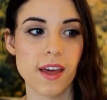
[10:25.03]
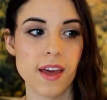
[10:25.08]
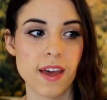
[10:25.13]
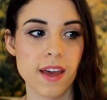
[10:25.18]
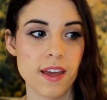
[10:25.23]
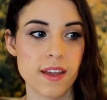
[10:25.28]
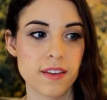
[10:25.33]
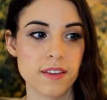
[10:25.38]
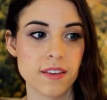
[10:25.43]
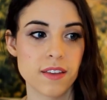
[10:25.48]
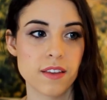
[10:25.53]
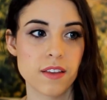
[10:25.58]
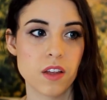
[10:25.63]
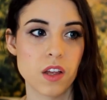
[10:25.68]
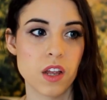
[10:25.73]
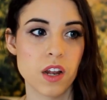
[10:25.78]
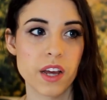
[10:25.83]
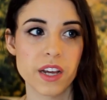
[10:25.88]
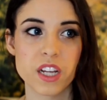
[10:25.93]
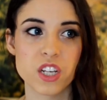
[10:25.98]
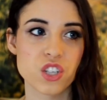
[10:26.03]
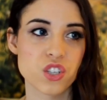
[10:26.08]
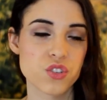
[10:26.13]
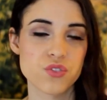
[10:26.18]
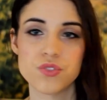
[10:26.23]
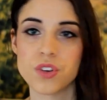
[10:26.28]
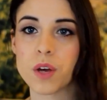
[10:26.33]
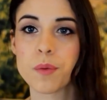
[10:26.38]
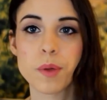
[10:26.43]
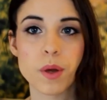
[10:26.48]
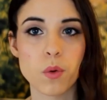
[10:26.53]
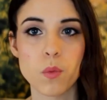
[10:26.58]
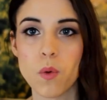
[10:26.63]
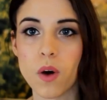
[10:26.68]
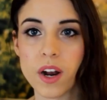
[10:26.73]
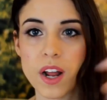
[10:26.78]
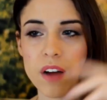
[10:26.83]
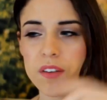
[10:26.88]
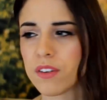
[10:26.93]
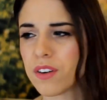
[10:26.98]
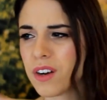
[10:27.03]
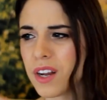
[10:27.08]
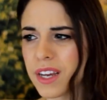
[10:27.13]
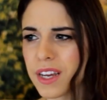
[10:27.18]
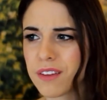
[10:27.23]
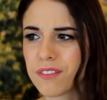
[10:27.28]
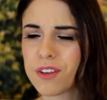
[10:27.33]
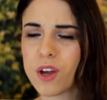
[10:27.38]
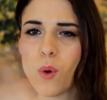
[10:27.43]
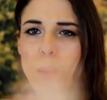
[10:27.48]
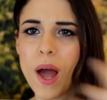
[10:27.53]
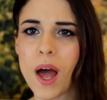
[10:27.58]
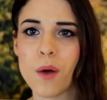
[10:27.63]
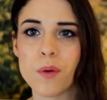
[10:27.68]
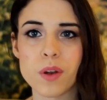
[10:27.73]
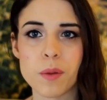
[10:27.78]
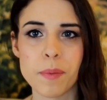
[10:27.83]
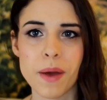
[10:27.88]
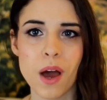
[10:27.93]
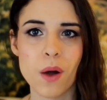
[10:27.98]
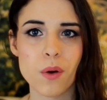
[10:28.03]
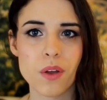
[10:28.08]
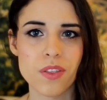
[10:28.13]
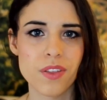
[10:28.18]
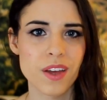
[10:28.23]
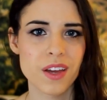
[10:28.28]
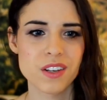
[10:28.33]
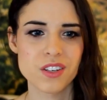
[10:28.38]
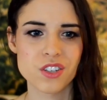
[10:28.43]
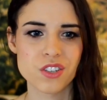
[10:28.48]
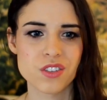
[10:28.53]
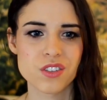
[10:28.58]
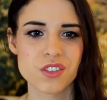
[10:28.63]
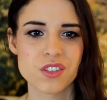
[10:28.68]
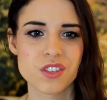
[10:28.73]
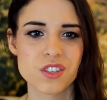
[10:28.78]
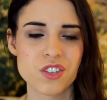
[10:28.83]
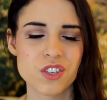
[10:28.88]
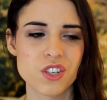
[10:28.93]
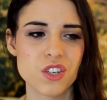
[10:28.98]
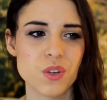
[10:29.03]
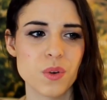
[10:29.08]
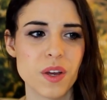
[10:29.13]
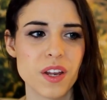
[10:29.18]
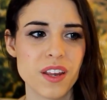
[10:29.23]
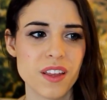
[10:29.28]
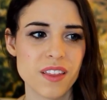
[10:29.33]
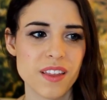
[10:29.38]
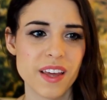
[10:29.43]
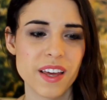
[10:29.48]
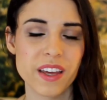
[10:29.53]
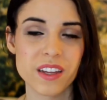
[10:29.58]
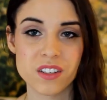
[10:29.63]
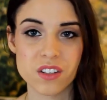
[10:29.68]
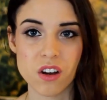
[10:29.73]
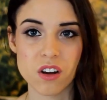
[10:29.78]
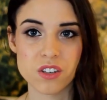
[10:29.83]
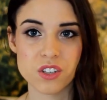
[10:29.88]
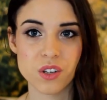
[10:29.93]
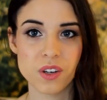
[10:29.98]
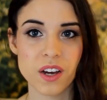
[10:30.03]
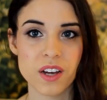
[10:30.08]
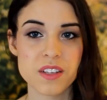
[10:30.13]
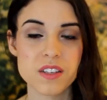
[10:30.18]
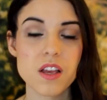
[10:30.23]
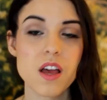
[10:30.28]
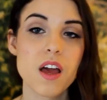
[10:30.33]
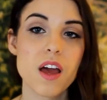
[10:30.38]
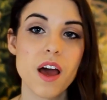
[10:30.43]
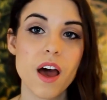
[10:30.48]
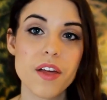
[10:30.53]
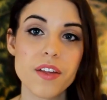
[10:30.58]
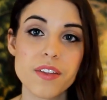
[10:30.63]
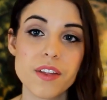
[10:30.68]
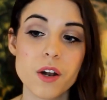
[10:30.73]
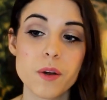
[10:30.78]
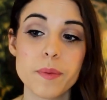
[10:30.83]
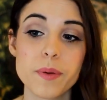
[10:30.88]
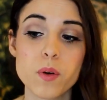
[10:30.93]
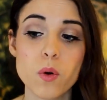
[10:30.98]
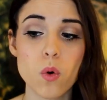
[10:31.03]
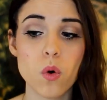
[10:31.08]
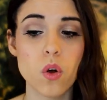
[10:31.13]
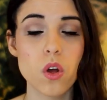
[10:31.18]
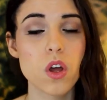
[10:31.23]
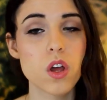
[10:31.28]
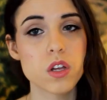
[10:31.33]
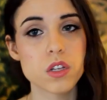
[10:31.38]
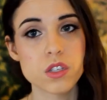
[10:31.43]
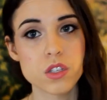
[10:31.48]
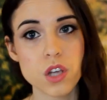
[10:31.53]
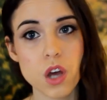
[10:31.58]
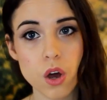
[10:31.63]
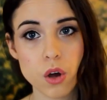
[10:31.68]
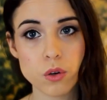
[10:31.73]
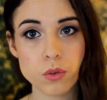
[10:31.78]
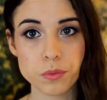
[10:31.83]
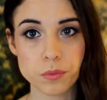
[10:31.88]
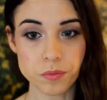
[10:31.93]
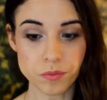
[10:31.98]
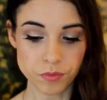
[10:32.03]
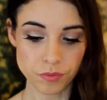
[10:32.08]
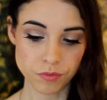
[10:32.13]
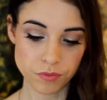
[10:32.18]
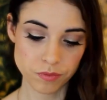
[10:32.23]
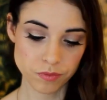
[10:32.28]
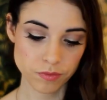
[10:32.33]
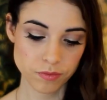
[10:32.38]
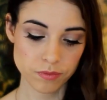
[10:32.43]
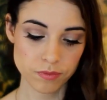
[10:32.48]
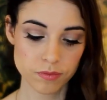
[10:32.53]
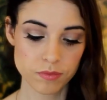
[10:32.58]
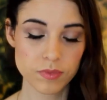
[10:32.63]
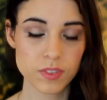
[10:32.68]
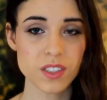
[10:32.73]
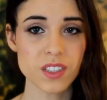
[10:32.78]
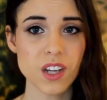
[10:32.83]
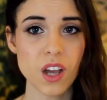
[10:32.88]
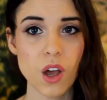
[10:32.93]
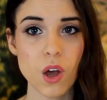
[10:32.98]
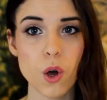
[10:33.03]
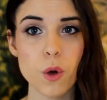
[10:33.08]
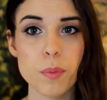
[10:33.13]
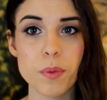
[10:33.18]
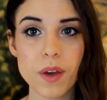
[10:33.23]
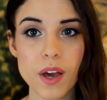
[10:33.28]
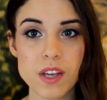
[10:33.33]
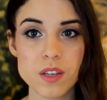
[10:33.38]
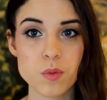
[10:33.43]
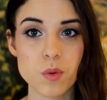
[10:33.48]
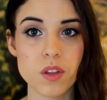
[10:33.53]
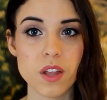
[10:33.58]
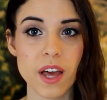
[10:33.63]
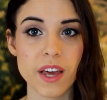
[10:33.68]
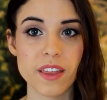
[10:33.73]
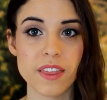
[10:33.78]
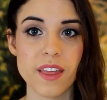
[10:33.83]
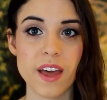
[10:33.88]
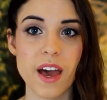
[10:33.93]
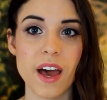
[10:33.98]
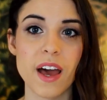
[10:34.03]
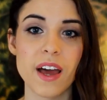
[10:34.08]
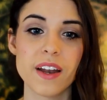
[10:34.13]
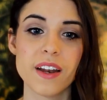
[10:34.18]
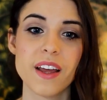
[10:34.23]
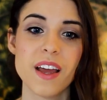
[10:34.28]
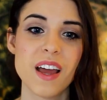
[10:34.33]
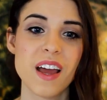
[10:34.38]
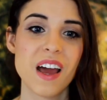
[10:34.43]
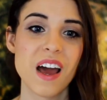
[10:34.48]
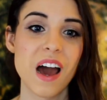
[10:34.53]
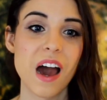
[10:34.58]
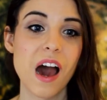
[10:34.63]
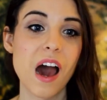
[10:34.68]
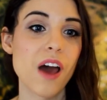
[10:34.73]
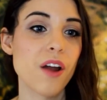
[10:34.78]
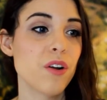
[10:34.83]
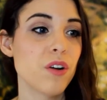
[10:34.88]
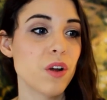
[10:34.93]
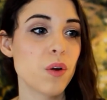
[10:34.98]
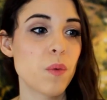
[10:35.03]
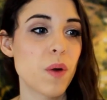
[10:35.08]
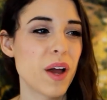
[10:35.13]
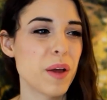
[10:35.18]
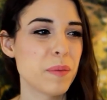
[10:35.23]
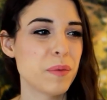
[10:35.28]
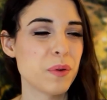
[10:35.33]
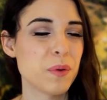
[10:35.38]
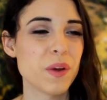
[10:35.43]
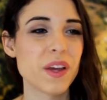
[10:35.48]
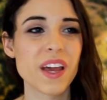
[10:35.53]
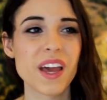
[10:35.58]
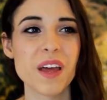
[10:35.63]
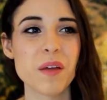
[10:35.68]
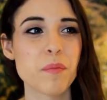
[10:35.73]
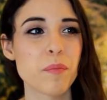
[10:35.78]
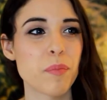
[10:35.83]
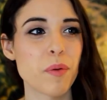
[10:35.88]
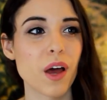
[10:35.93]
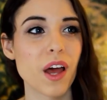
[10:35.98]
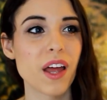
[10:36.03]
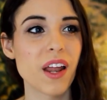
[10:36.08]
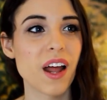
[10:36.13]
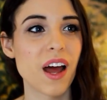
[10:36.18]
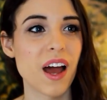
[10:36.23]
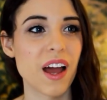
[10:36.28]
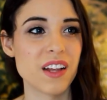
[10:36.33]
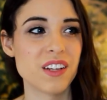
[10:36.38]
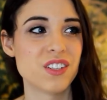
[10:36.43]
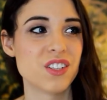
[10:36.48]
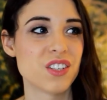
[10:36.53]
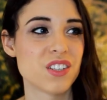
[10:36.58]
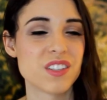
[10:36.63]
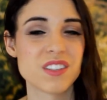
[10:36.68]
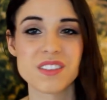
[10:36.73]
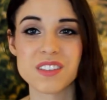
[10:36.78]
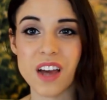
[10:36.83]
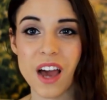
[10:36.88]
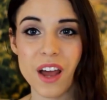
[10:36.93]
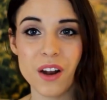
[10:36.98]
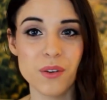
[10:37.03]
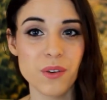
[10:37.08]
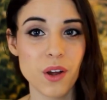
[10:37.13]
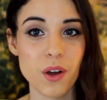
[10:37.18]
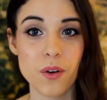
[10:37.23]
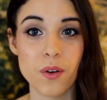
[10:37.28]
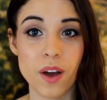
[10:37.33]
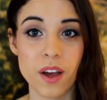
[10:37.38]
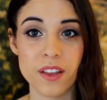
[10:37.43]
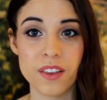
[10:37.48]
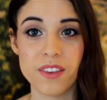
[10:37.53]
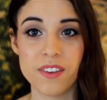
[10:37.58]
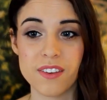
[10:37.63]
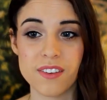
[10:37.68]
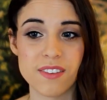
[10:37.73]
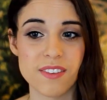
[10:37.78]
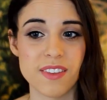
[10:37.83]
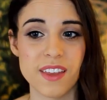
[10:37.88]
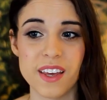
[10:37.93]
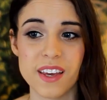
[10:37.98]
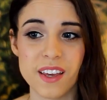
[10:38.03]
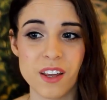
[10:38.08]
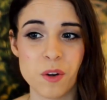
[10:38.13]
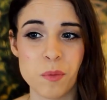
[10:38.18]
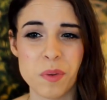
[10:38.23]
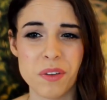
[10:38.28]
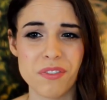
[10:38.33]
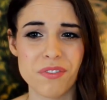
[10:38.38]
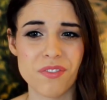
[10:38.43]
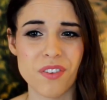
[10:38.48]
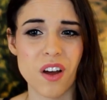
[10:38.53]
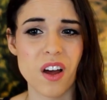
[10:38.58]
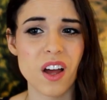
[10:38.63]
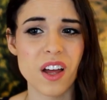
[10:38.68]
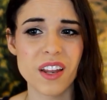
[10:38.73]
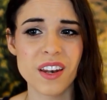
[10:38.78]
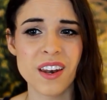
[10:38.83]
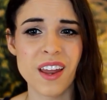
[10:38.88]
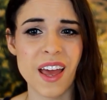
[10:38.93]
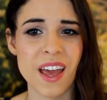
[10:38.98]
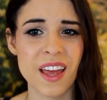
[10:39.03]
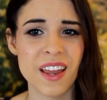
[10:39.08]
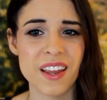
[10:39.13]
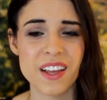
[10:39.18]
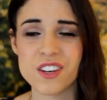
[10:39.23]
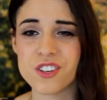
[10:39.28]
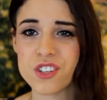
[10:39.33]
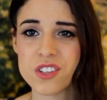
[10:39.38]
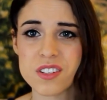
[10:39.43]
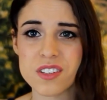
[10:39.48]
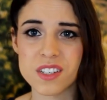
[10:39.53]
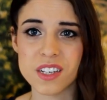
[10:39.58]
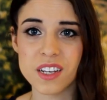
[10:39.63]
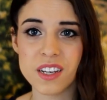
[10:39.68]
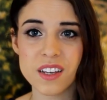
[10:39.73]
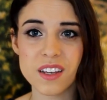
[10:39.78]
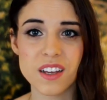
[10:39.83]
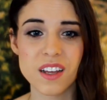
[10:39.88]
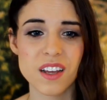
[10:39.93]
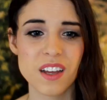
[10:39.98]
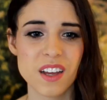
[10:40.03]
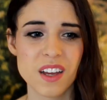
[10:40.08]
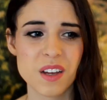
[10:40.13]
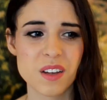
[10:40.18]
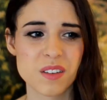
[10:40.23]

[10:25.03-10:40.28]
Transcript: and I can just film like whatever, and I can go out and about with it just to do anything and talk to you guys, I think that'll be cool. So I hope you guys will like that. I don't know why I'm doing it, but I don't know, I just think it'll be fun and interesting.